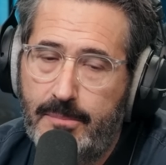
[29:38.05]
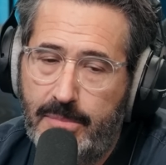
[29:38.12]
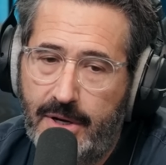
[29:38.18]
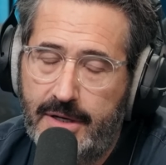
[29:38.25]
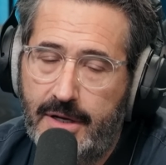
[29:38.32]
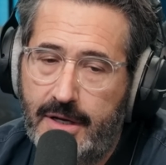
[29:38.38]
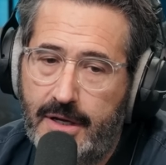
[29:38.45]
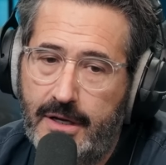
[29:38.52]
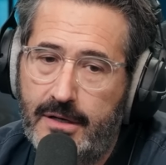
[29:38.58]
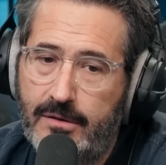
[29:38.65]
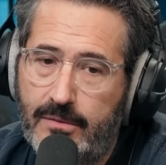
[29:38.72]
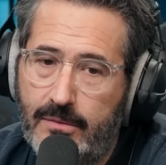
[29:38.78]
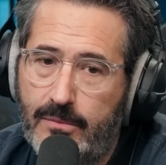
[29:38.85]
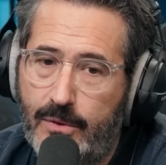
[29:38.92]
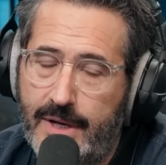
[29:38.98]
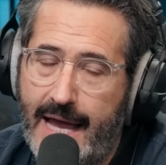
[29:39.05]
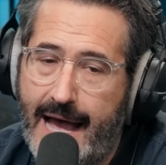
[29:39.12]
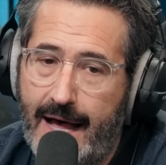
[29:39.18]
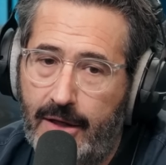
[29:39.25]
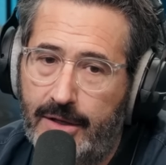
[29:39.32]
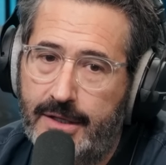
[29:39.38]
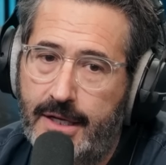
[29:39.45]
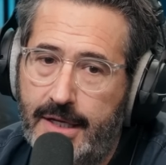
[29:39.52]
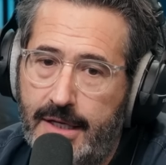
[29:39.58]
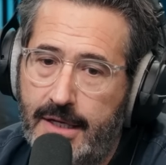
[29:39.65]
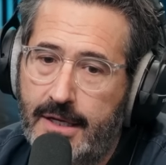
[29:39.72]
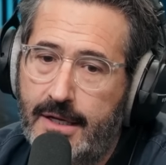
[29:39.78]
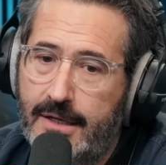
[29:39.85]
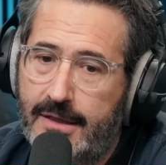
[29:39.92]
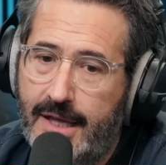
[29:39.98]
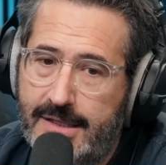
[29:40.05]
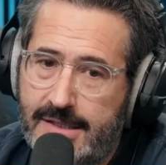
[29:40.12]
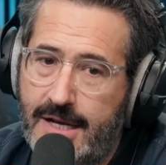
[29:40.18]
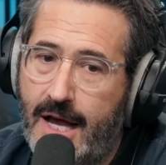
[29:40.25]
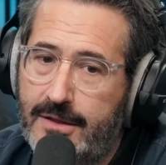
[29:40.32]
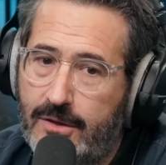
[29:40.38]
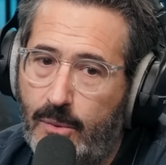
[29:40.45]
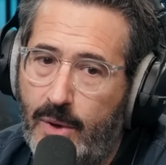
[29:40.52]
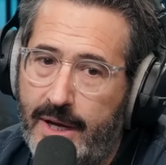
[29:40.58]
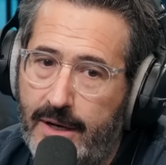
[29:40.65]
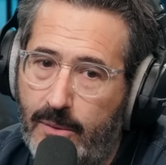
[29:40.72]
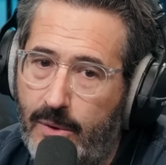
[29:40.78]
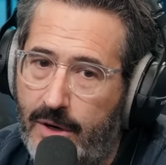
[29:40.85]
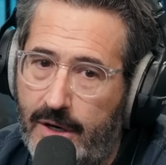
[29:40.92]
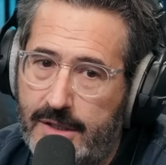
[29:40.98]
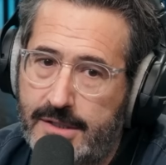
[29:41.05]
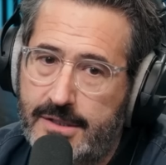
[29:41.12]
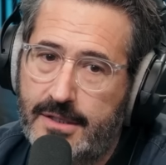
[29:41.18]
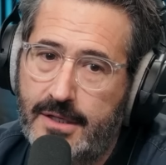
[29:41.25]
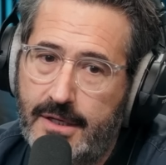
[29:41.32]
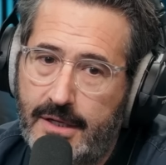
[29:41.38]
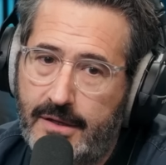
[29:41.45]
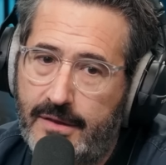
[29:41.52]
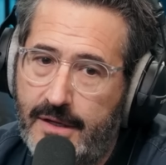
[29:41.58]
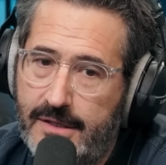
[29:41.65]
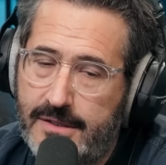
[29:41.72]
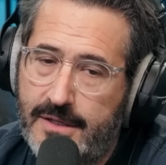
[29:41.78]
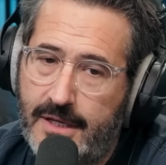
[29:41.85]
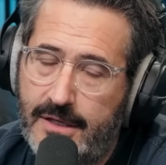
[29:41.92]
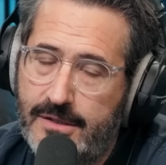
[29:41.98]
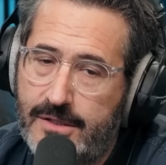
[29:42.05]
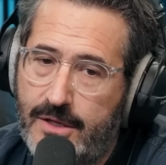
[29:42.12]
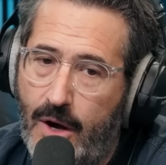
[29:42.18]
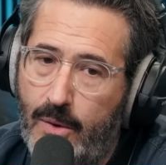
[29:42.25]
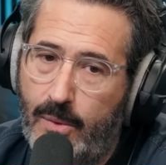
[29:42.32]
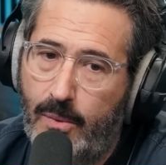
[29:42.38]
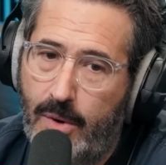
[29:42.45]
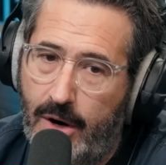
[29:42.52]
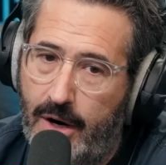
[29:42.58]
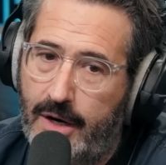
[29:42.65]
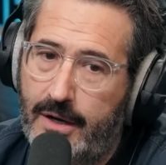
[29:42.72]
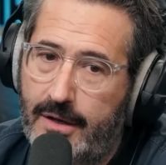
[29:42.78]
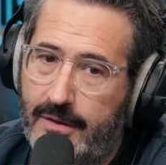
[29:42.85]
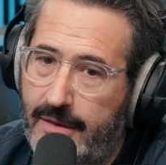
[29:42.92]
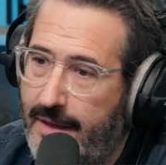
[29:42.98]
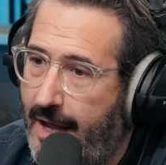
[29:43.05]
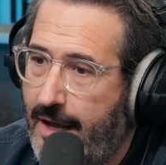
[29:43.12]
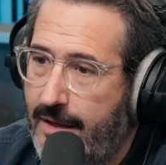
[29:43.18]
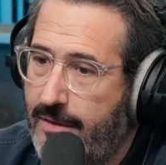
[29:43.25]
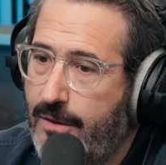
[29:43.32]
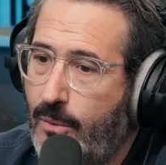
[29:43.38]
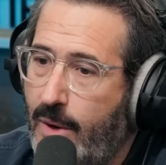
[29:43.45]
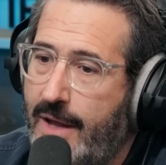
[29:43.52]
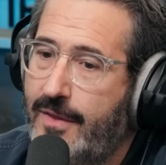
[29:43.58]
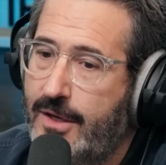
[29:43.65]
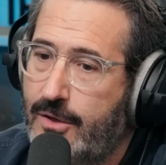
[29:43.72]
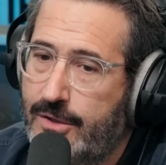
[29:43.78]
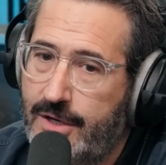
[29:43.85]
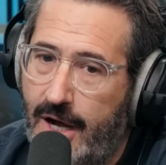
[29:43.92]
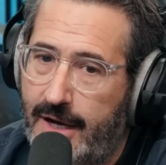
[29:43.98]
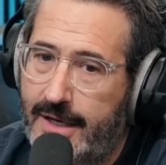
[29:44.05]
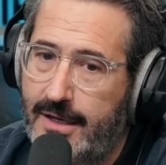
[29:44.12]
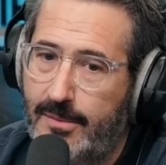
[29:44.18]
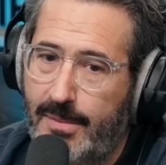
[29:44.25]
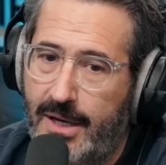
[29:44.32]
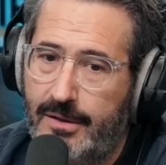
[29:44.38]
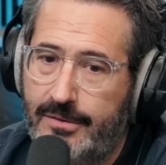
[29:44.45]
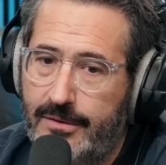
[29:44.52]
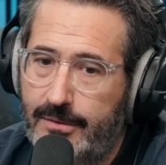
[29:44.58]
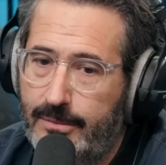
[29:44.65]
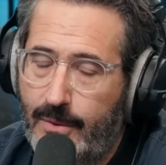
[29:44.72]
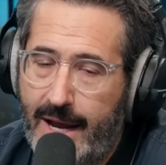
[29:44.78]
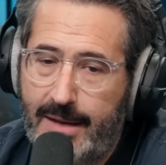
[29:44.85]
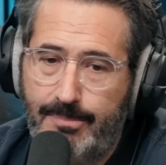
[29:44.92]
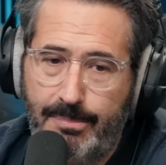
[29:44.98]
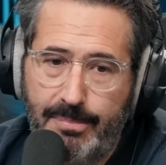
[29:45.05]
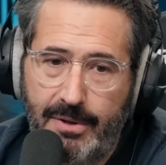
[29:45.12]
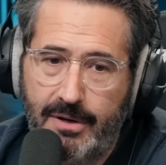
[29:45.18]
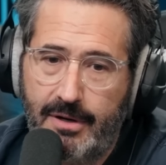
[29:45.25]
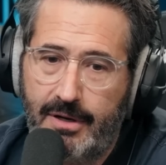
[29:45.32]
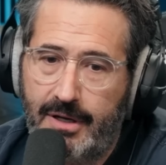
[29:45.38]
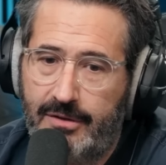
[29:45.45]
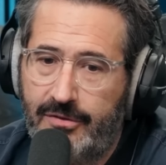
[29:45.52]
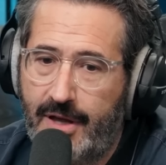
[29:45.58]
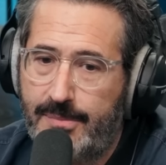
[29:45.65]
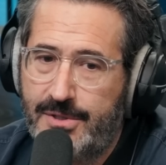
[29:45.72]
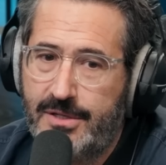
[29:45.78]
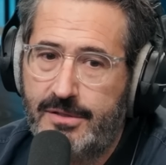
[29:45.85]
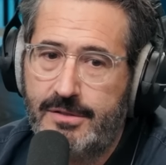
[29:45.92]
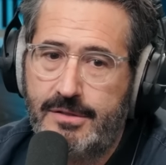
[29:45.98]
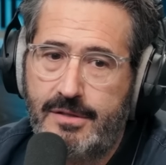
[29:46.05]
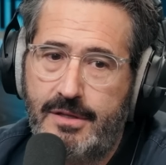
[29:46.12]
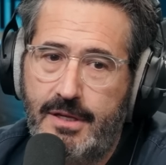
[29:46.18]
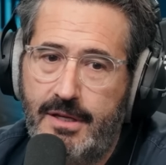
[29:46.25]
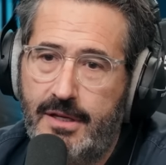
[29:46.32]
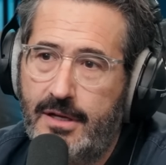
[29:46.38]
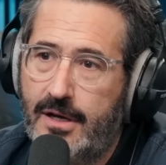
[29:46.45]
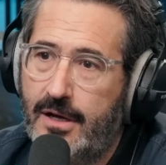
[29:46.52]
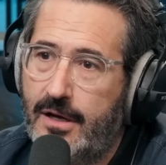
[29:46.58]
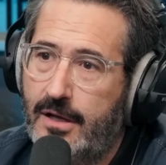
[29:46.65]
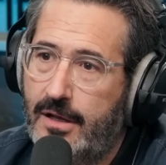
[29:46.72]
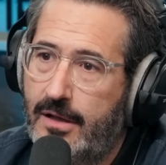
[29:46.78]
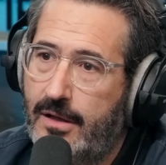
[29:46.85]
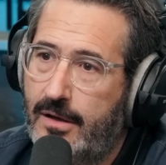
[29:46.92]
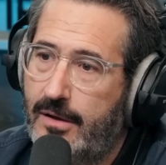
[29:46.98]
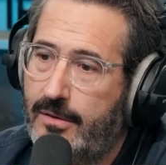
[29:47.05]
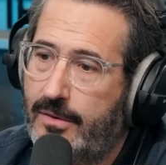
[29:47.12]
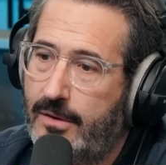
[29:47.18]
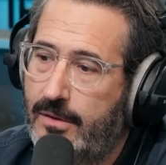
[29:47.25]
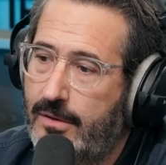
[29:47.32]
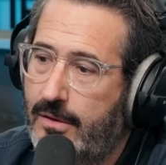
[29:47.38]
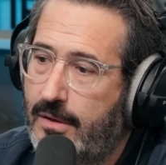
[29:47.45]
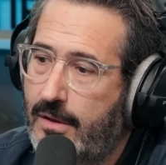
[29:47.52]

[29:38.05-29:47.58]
But in reality, that's not the way it works these things don't work that the way that you're talking about the rape uh, exceptions and you're gonna uh, uh, the,